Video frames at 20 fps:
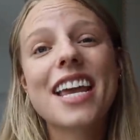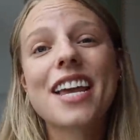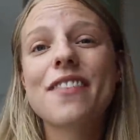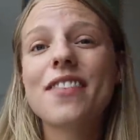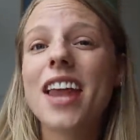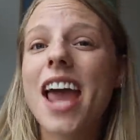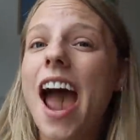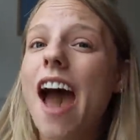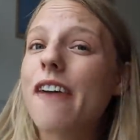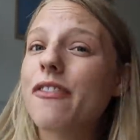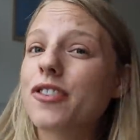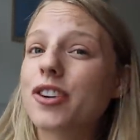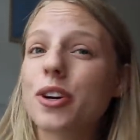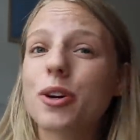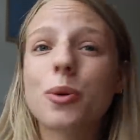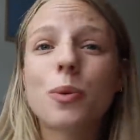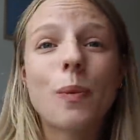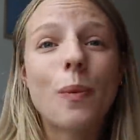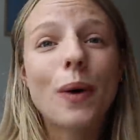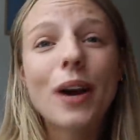even
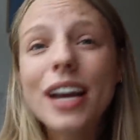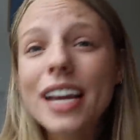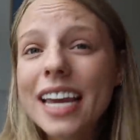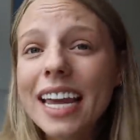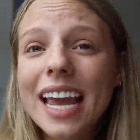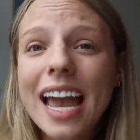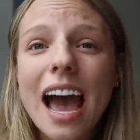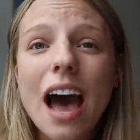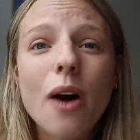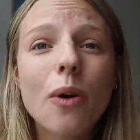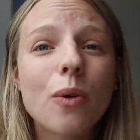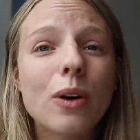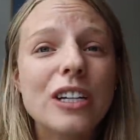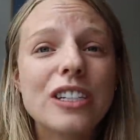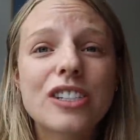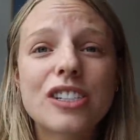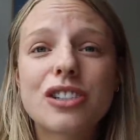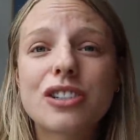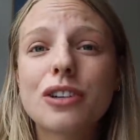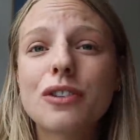after working out or
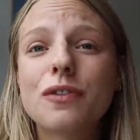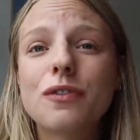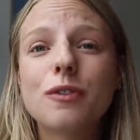just a